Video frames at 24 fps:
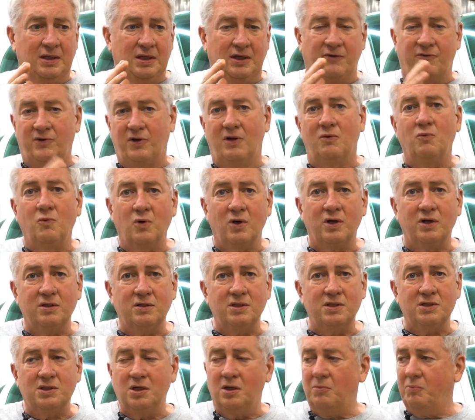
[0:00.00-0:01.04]
If it doesn't work at
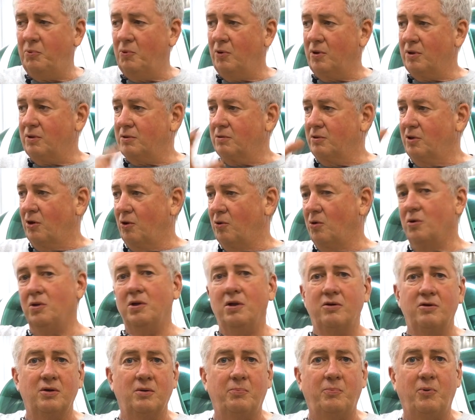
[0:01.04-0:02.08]
this airport, go to
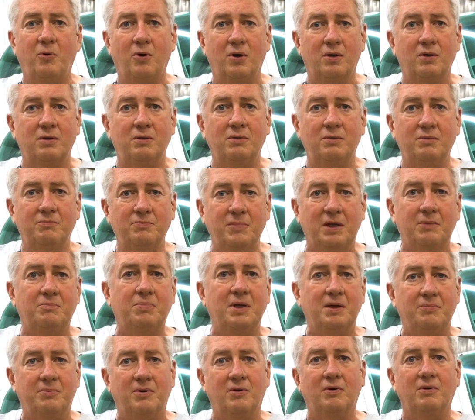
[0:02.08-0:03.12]
another airport, meet
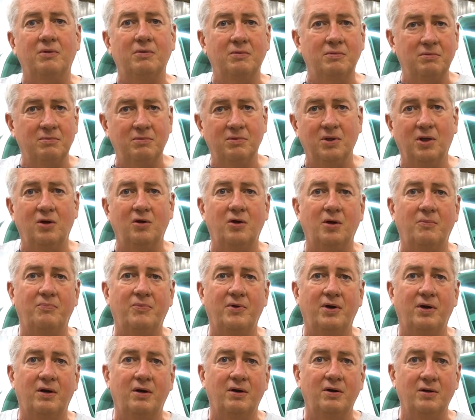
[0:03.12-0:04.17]
people, load up
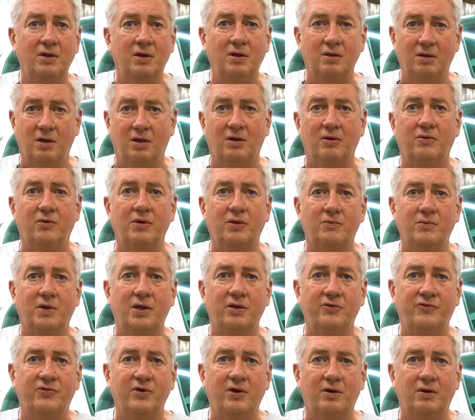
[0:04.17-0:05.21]
their longer
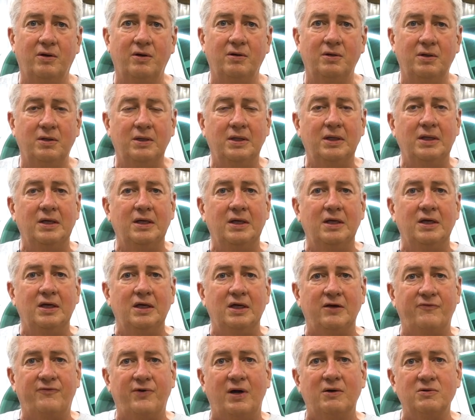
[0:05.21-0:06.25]
runway, etc.
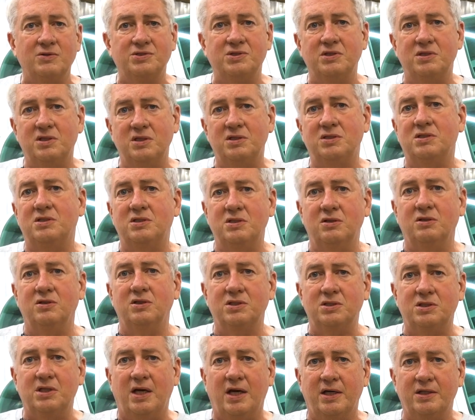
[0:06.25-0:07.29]
If I was to distill
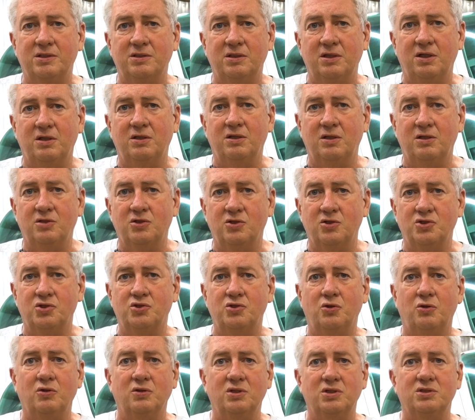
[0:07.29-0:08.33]
this accident into a
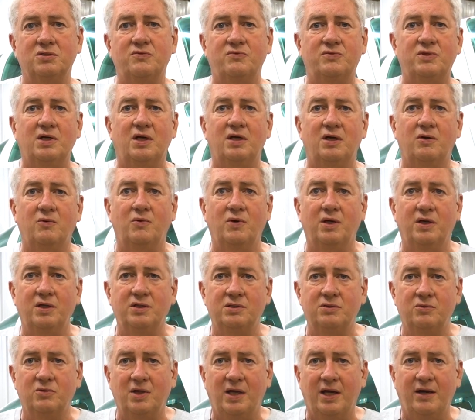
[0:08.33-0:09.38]
short list of
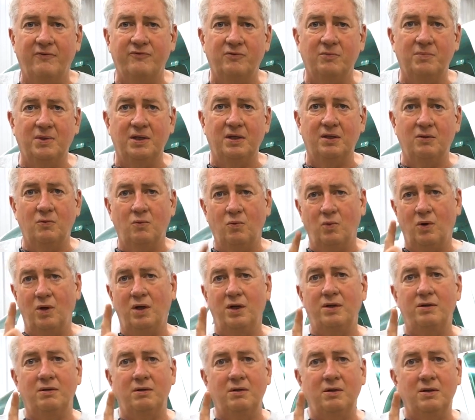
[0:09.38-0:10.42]
takeaways, it would have to be
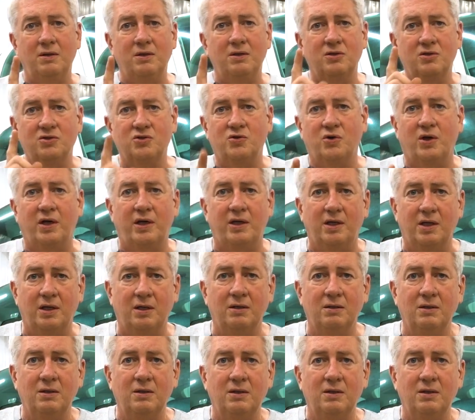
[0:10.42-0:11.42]
1, training.